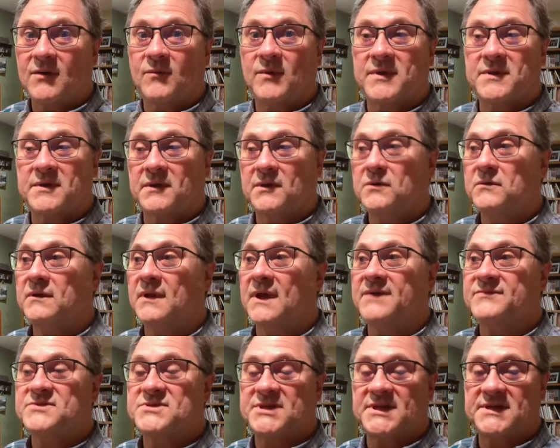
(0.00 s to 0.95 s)
whether you
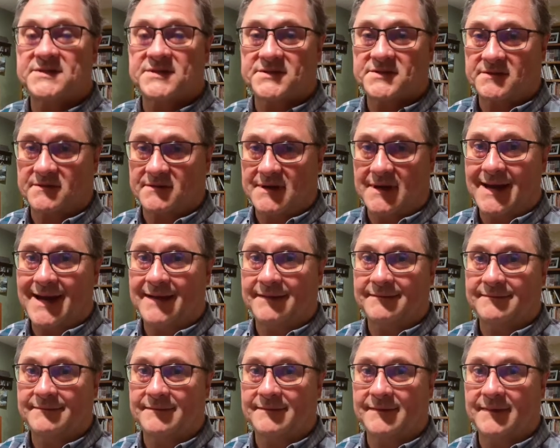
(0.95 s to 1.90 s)
love Jesus or
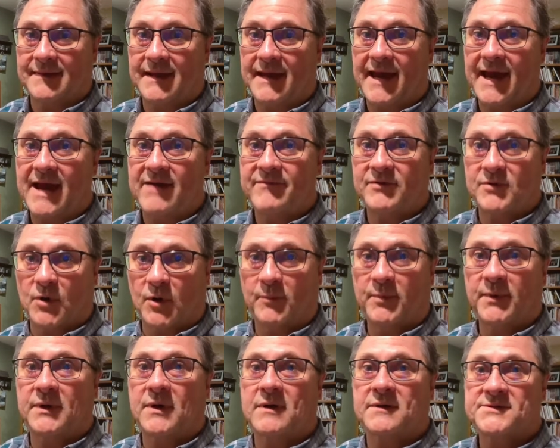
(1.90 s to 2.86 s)
not, having
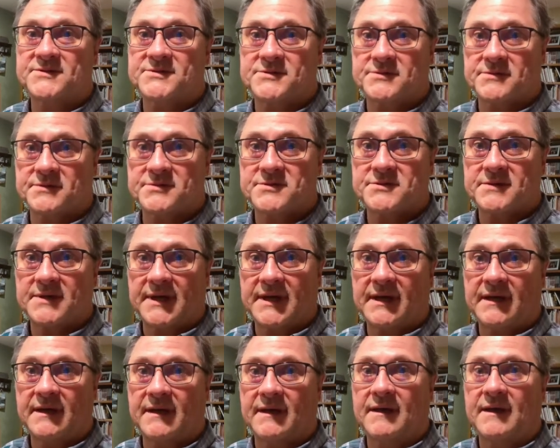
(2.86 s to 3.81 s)
open heart
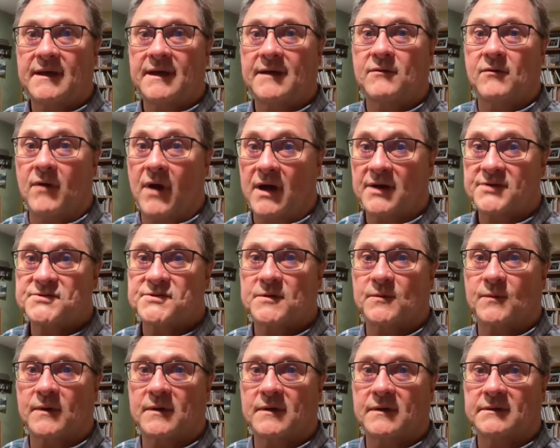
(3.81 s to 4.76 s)
surgery rocks
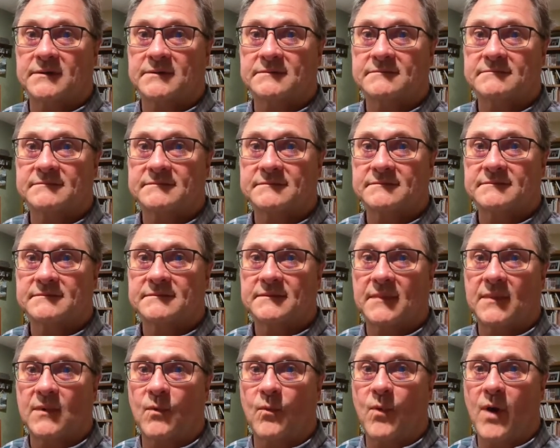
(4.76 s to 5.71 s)
your world.
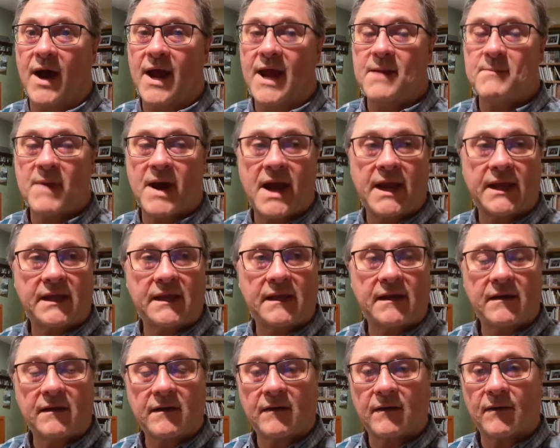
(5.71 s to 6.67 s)
Why am I
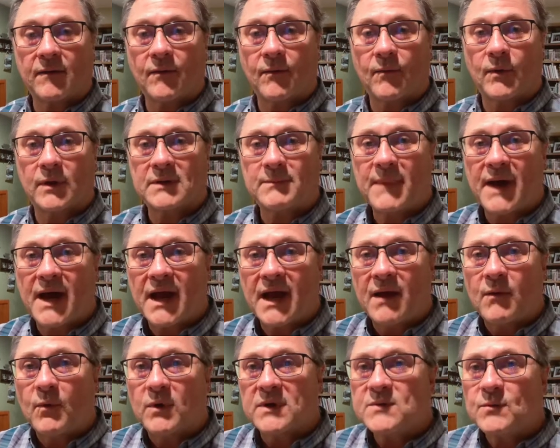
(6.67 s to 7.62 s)
here? What am
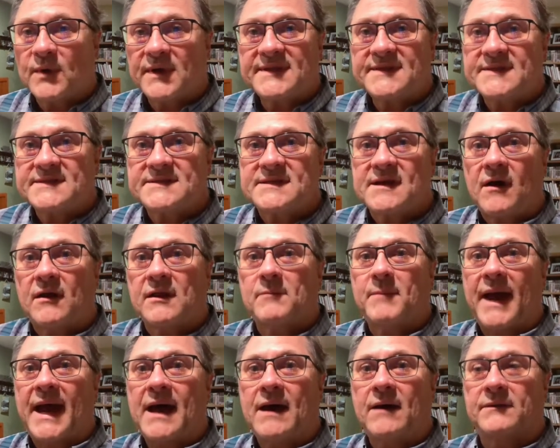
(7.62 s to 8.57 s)
I, what this is all
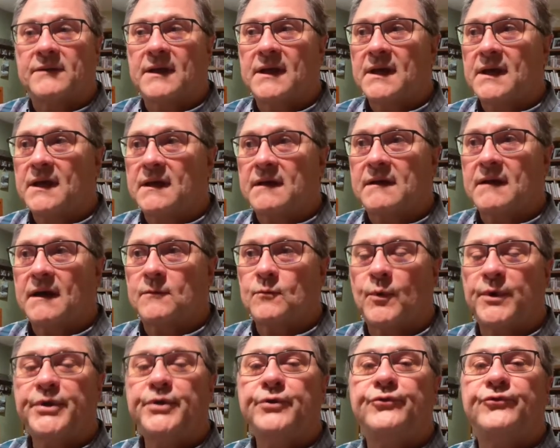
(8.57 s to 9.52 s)
about? God,
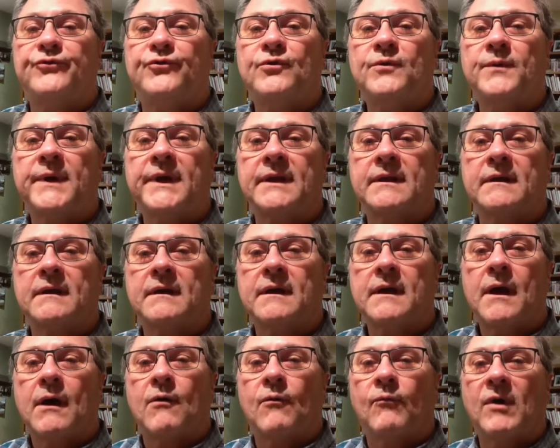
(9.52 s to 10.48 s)
what are you doing?
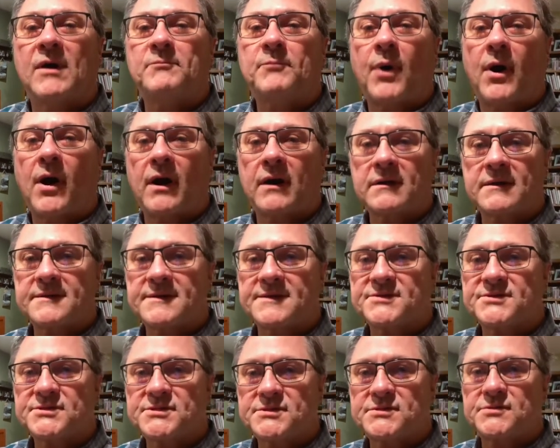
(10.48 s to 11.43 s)
What part of
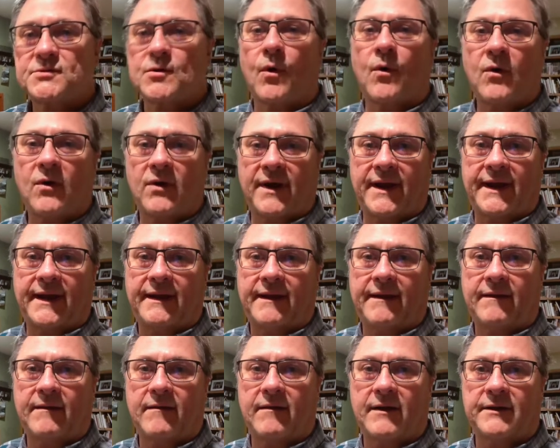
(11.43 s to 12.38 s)
the
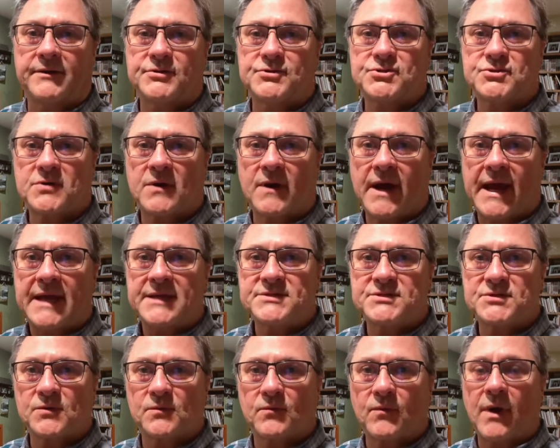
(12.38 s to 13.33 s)
story are you trying
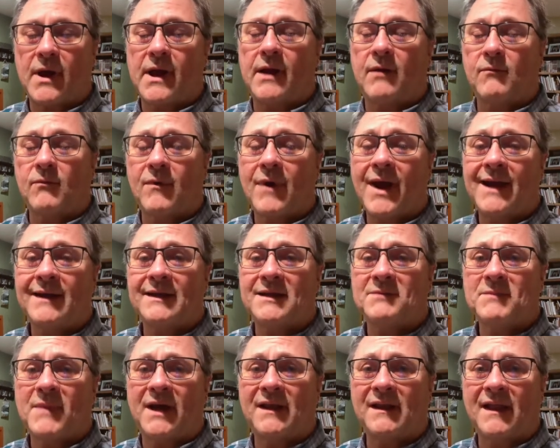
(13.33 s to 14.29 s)
to write
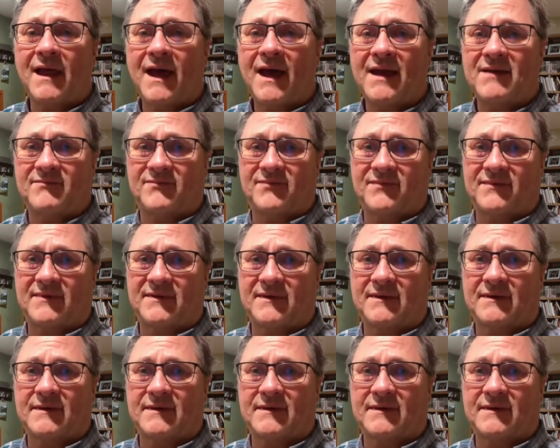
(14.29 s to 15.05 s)
in my life?